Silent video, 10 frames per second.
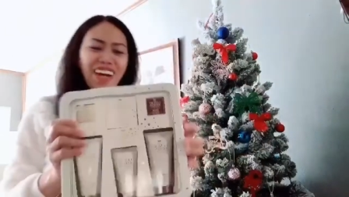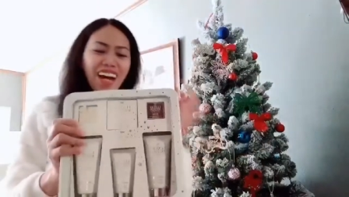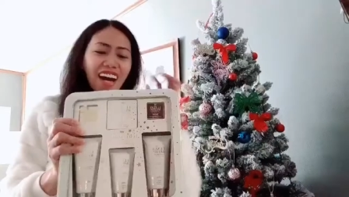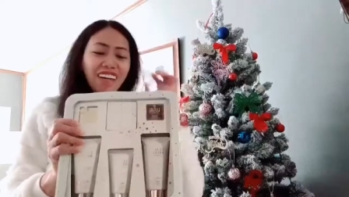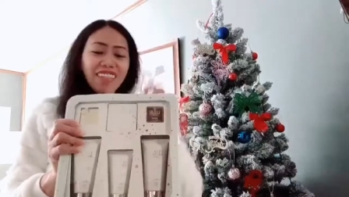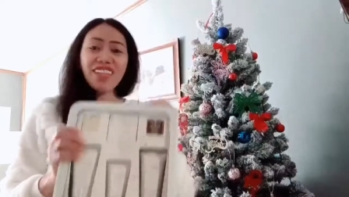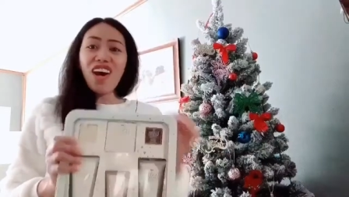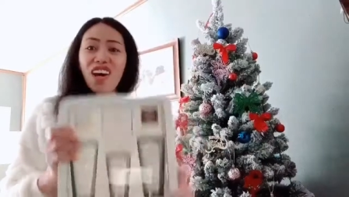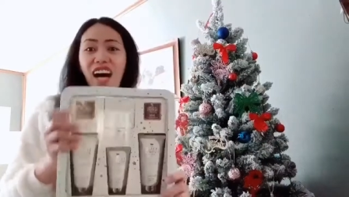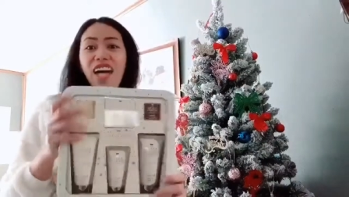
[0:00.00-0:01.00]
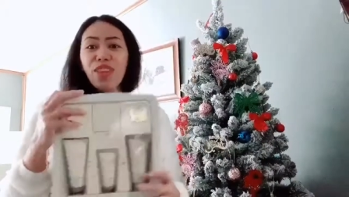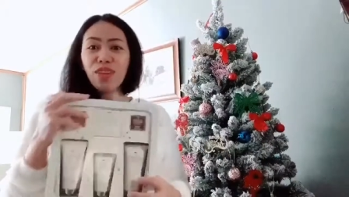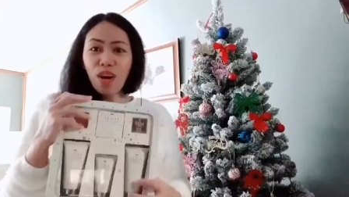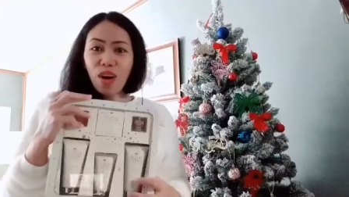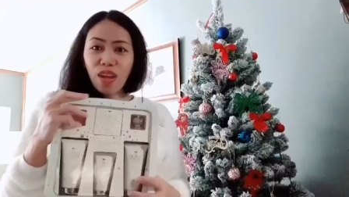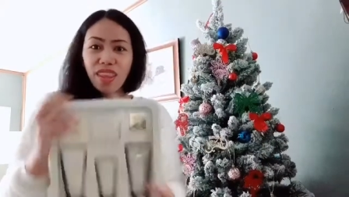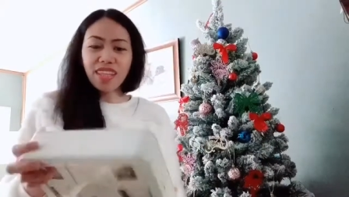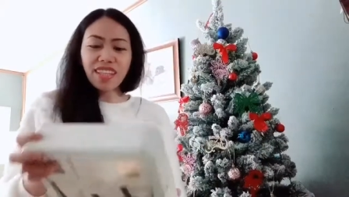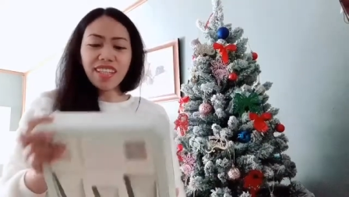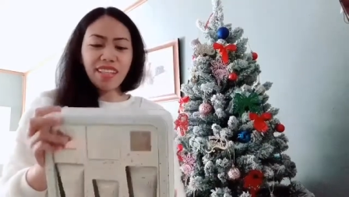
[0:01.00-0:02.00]
I was wrong. I thought this
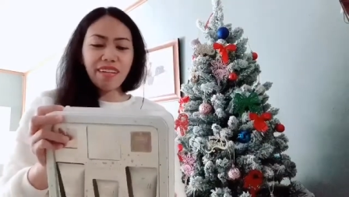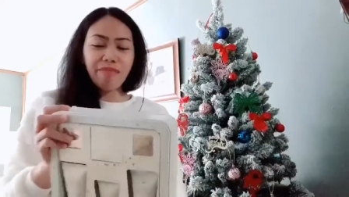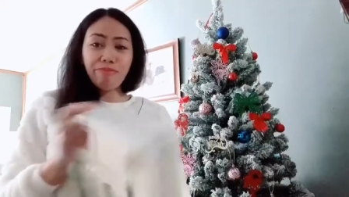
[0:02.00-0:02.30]
is um